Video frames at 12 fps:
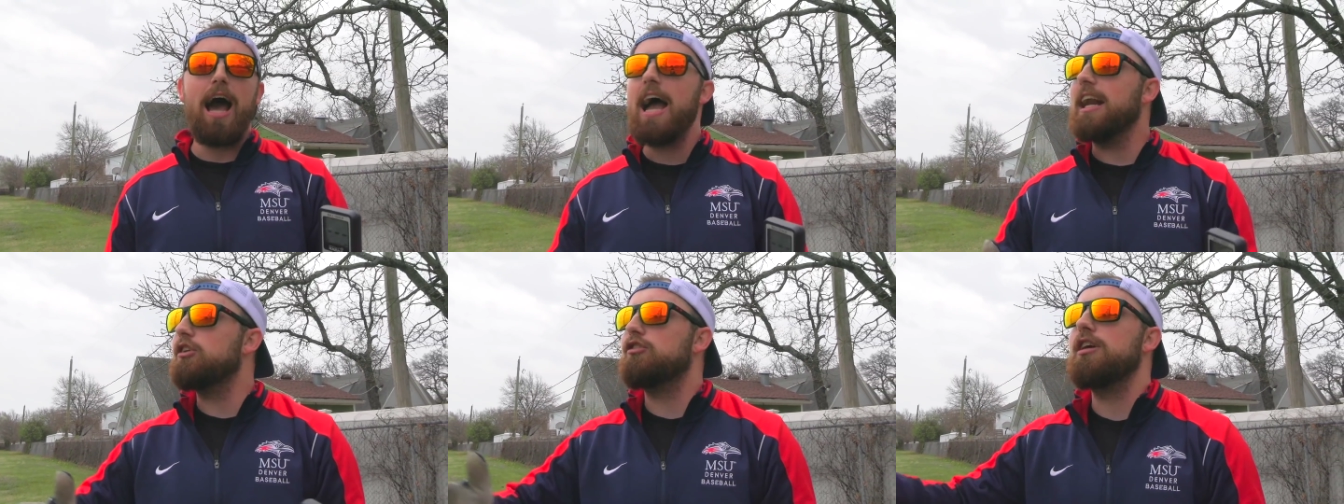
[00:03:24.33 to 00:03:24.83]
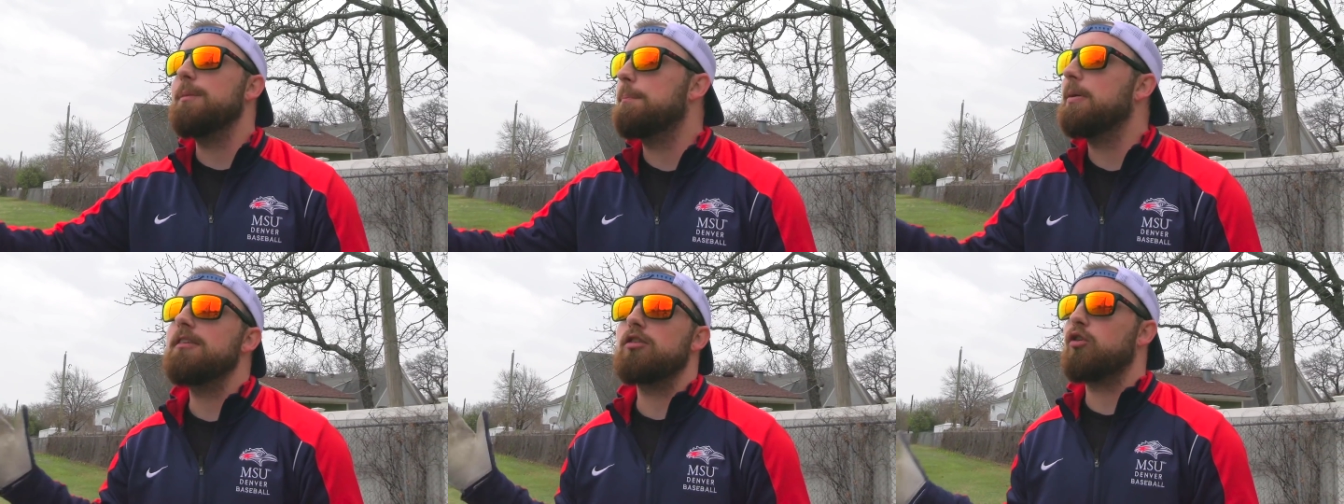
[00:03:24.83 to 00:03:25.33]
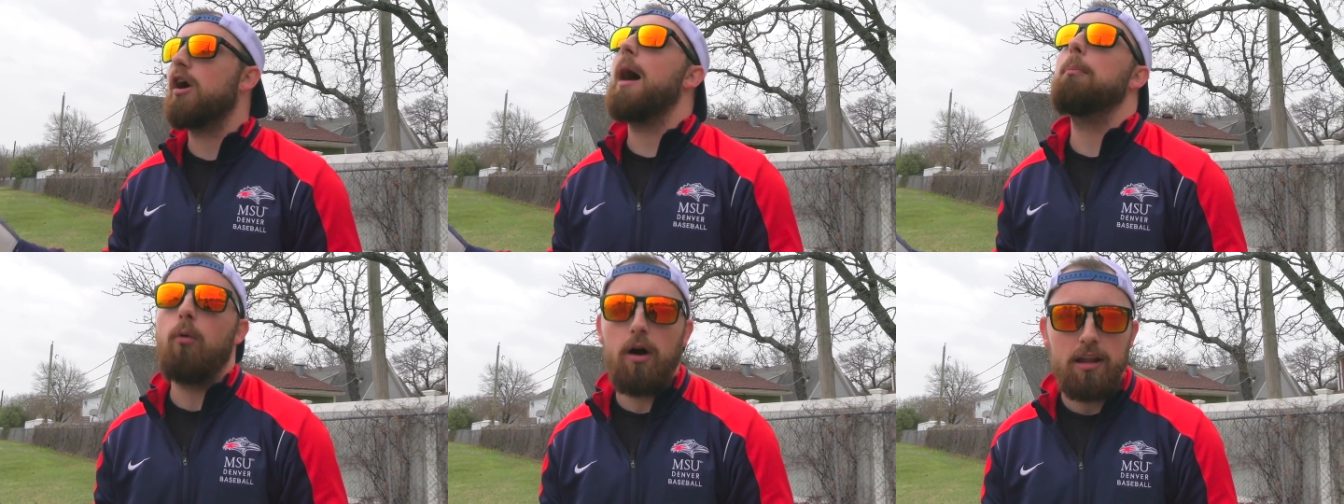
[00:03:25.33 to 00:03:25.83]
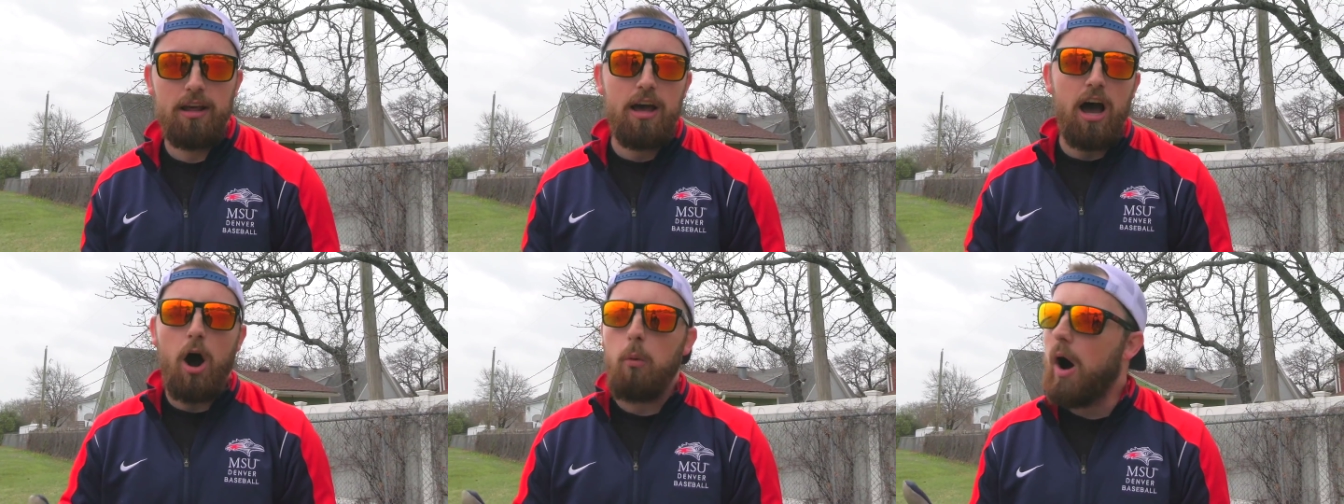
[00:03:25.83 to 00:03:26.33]
I had a cheap piece of crap one
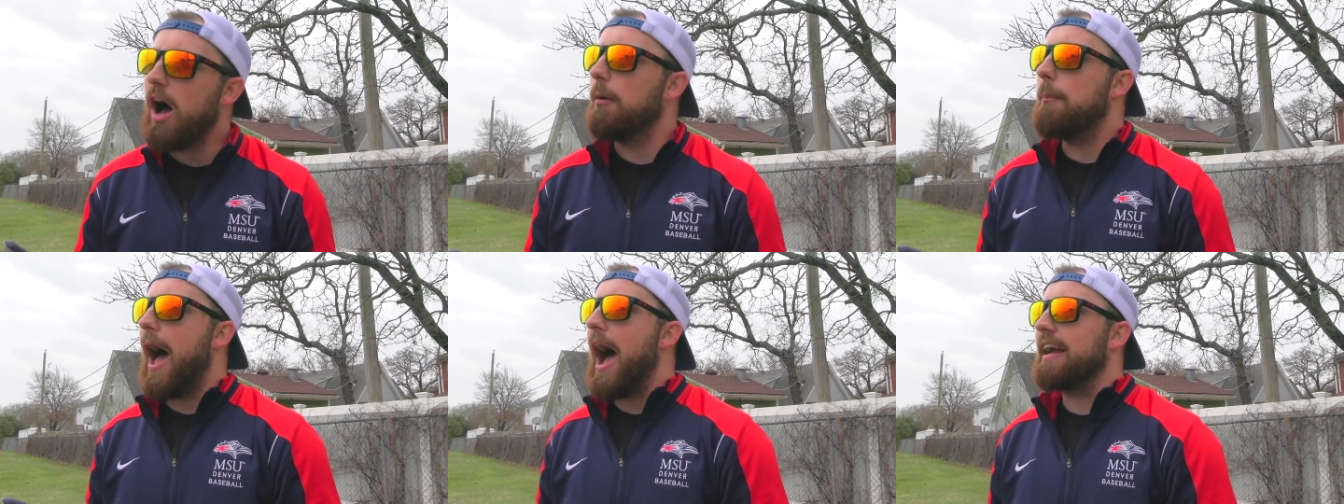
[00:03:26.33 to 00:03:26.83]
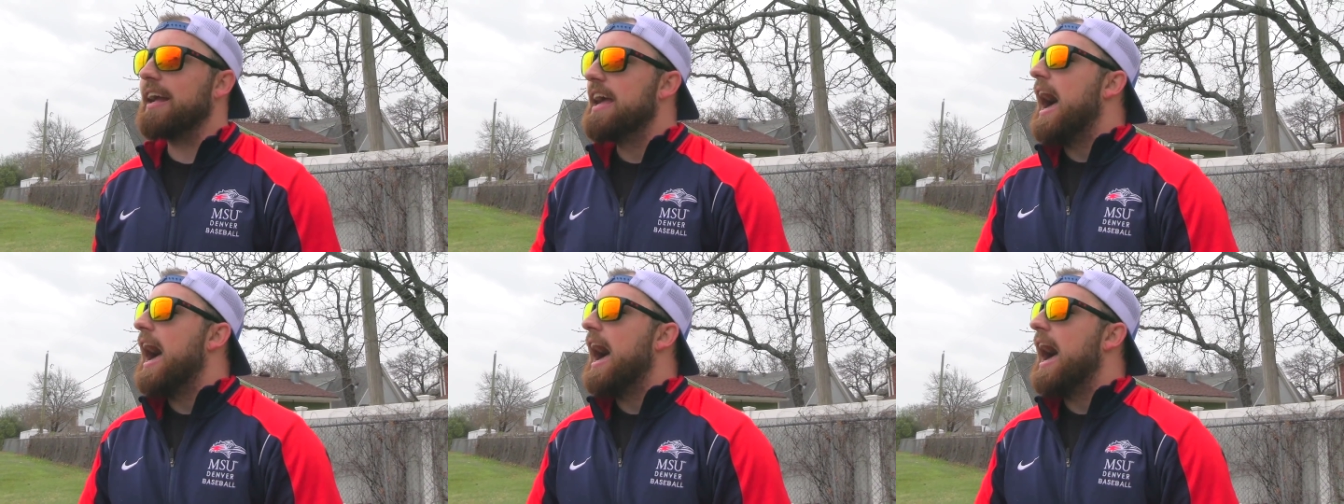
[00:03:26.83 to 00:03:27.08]
a while back.